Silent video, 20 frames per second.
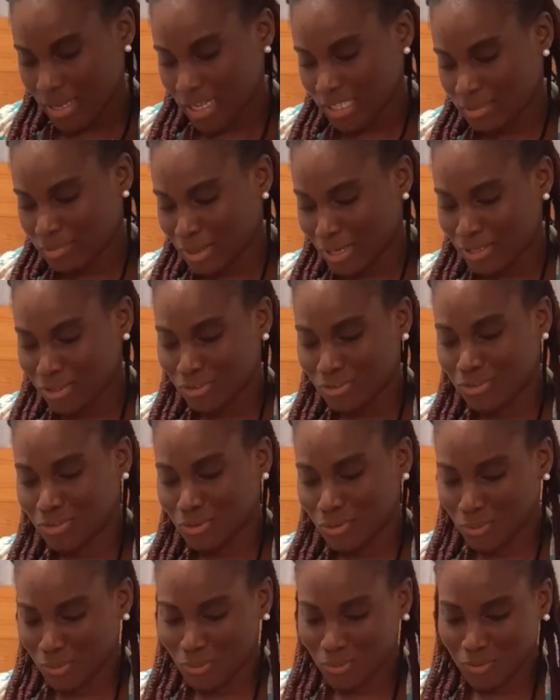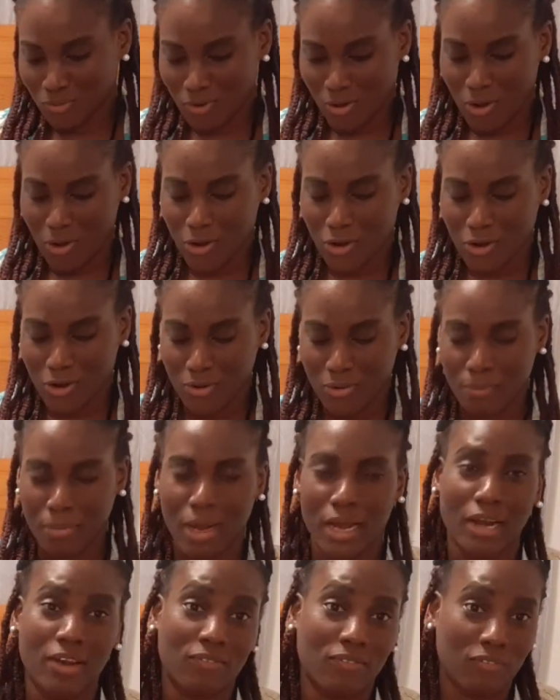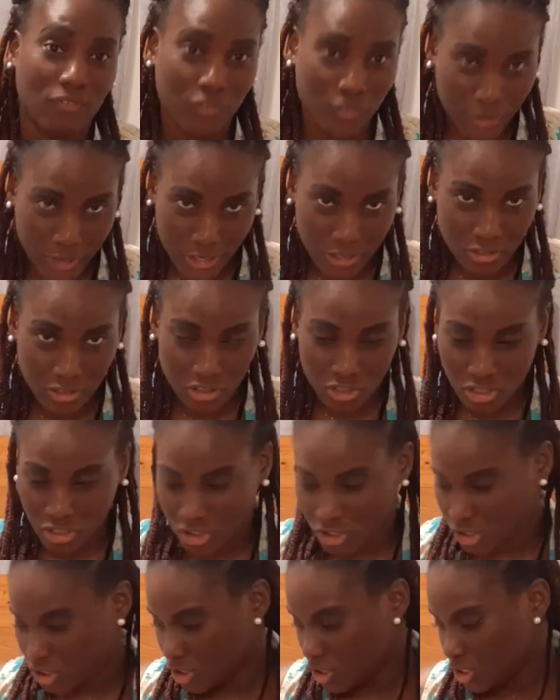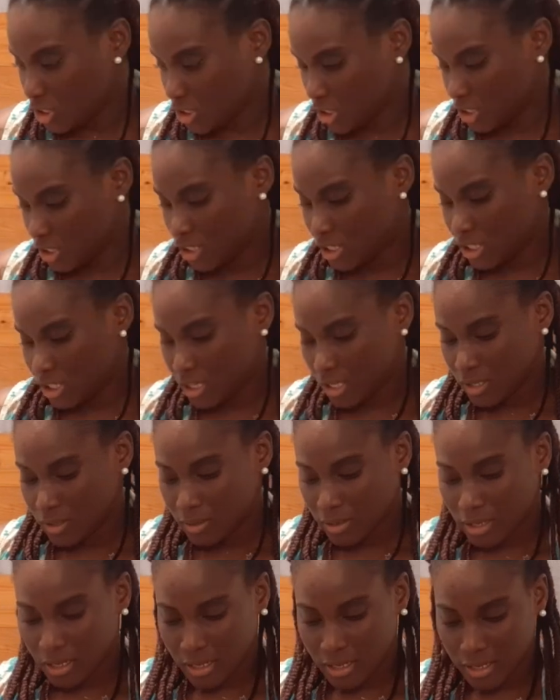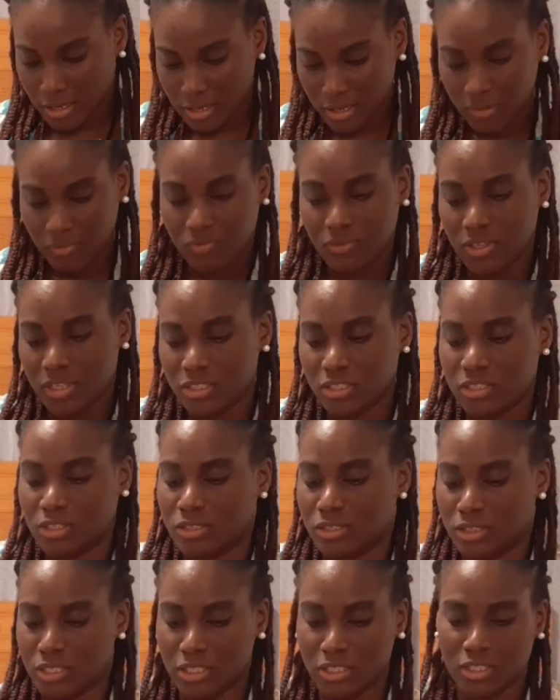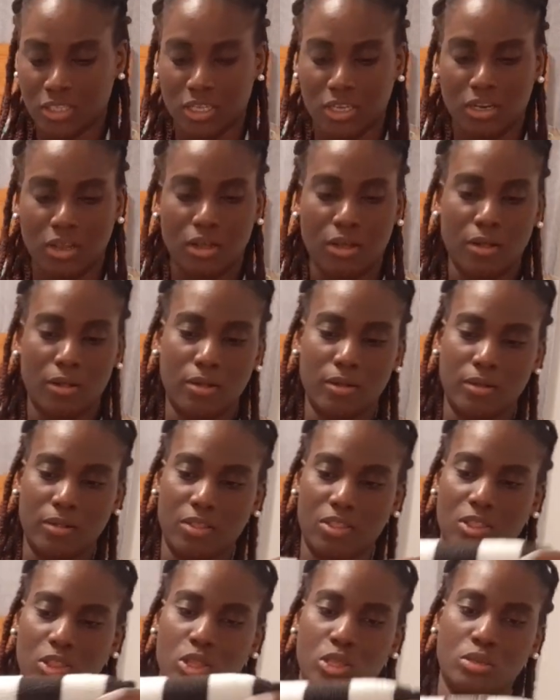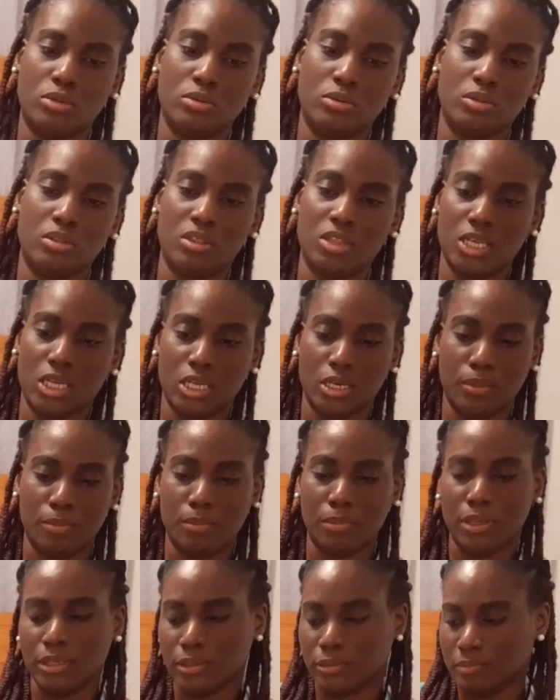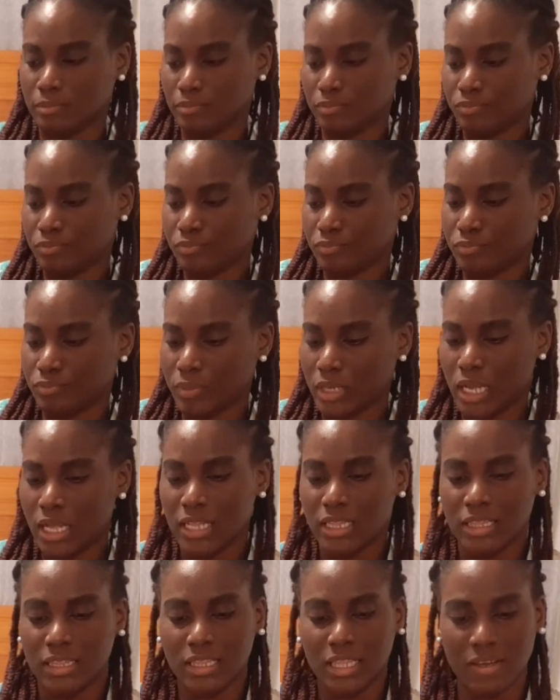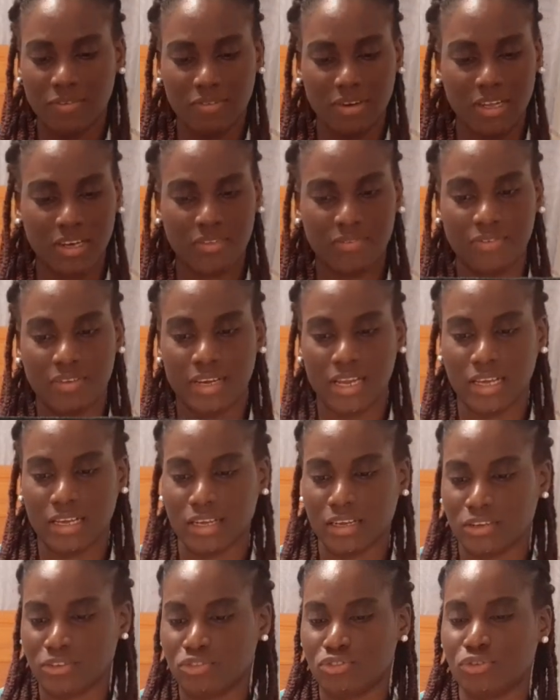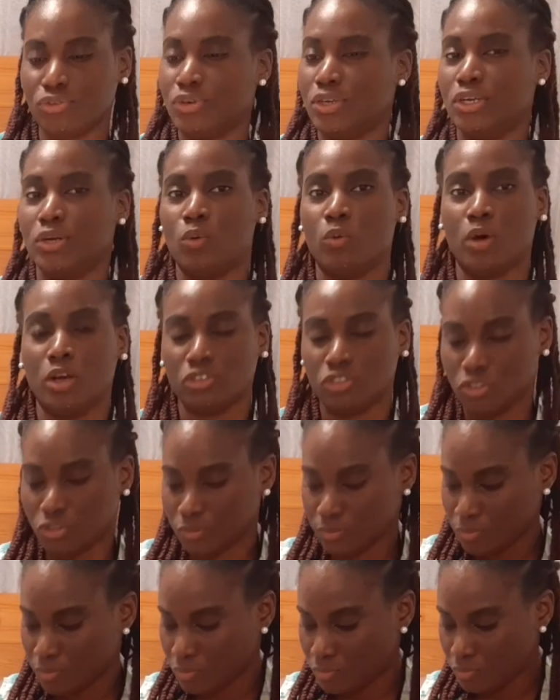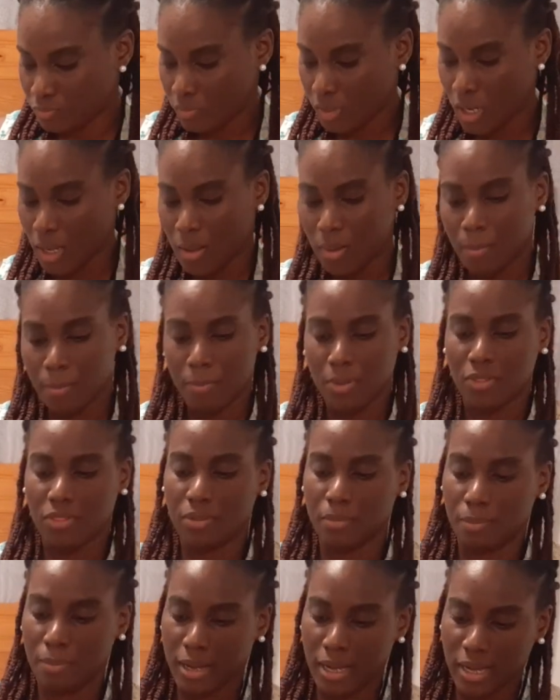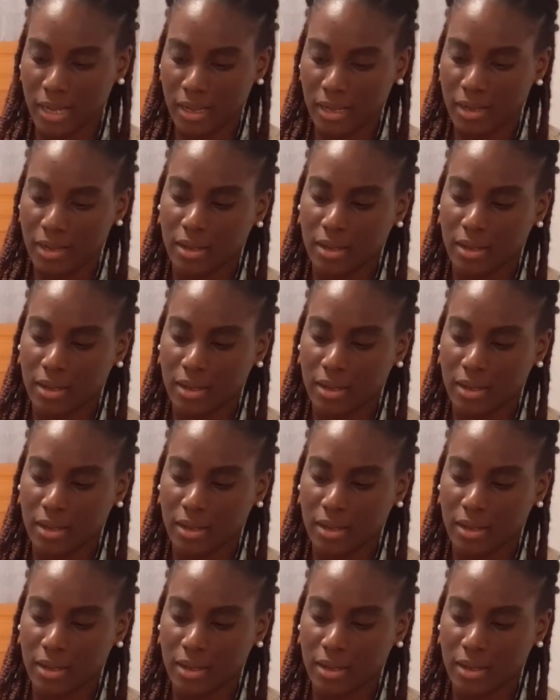guess, by your stove or by the fridge. And it feels good. It's not too thin, but definitely feel like I could throw it in the washer. But the back,